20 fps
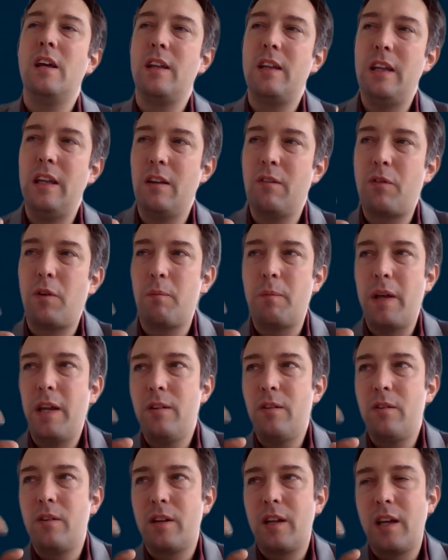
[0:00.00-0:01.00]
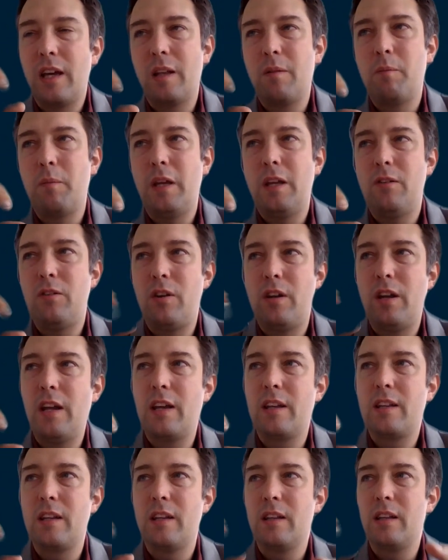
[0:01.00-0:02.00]
the information can be
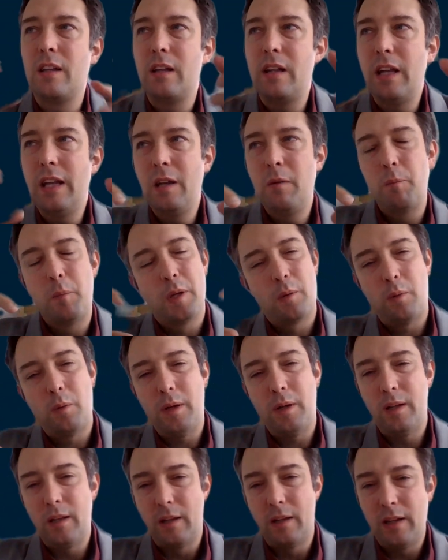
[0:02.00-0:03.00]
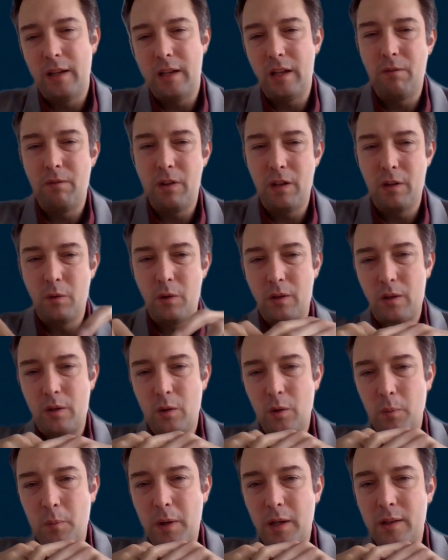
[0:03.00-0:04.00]
shared in the link between individual
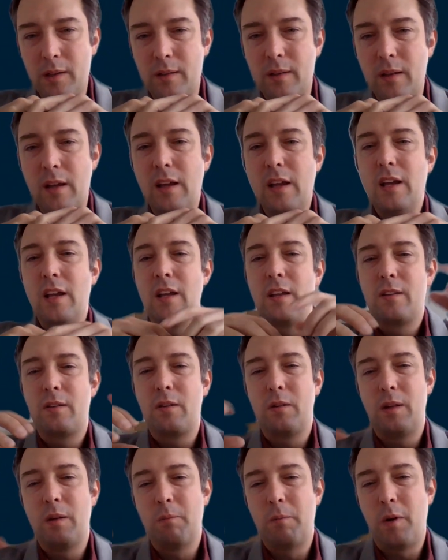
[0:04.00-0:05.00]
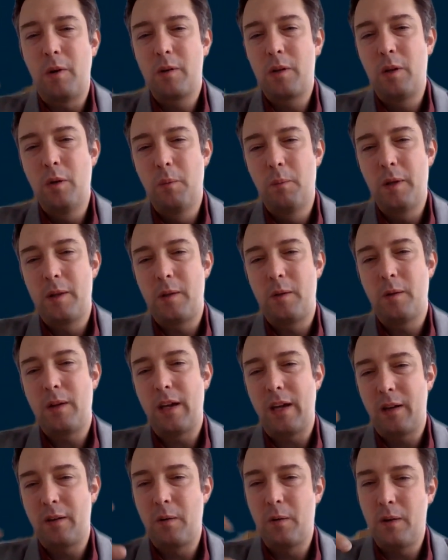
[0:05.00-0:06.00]
qubits. So the more qubits you
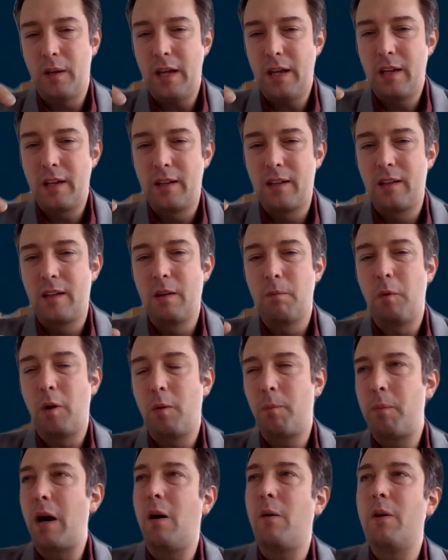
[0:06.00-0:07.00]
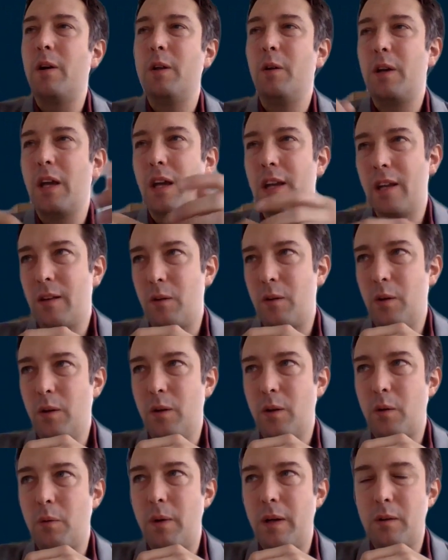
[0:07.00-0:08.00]
can connect, the more power you get into
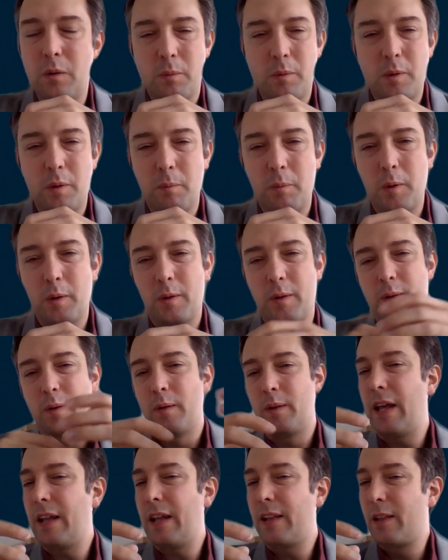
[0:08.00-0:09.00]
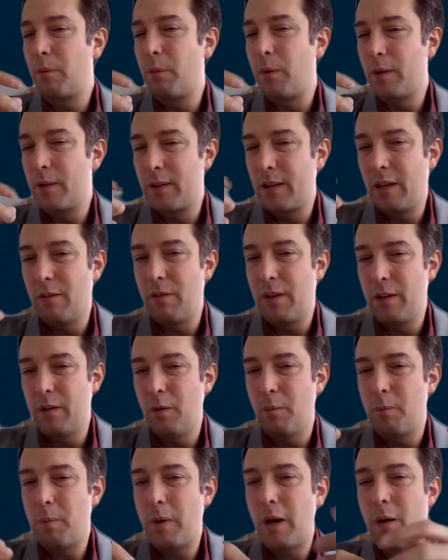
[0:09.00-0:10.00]
your quantum computer. So that's what's giving
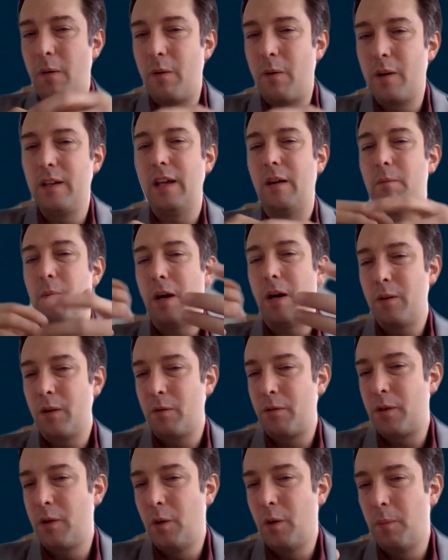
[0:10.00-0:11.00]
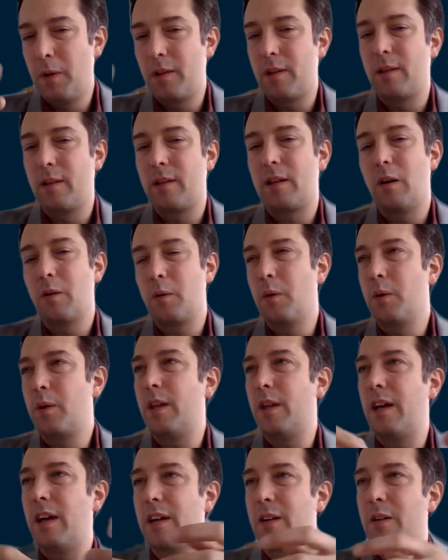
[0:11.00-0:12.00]
you power, the amount of qubits and how good
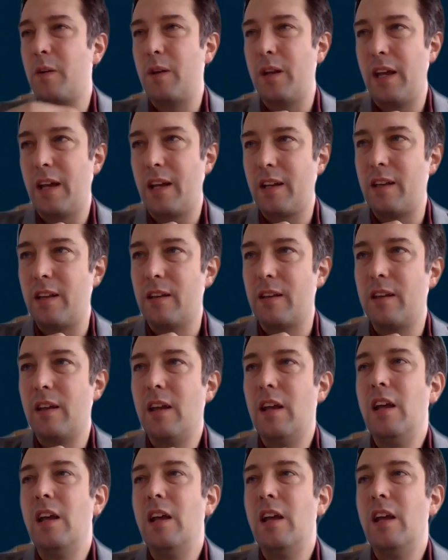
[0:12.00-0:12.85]
they are connected.